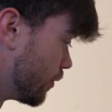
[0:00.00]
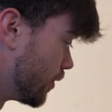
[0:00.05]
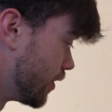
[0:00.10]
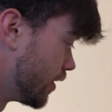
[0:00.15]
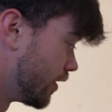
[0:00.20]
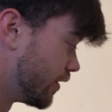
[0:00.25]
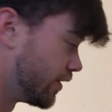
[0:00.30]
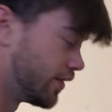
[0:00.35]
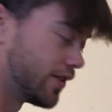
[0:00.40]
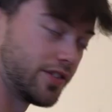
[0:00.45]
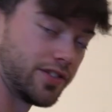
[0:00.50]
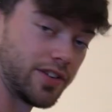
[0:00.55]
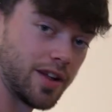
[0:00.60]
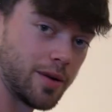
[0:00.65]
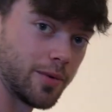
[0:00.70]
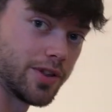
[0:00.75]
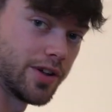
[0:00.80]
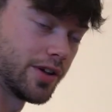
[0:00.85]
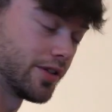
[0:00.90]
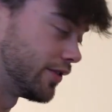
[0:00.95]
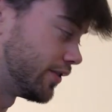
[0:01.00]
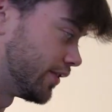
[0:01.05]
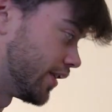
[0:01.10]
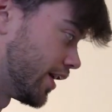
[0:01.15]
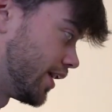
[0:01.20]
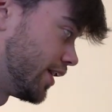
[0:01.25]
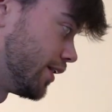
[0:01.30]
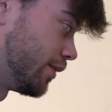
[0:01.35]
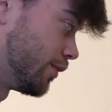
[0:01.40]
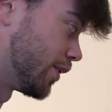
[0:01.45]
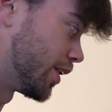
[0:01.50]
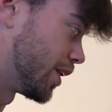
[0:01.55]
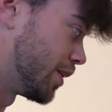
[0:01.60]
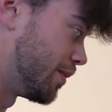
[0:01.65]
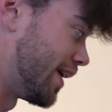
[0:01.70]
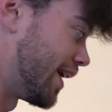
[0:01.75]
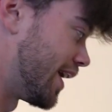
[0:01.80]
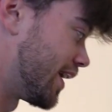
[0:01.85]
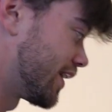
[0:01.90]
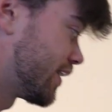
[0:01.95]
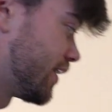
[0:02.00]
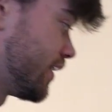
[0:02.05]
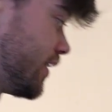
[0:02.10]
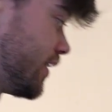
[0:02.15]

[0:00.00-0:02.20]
one on the same on the other side, and one on the back.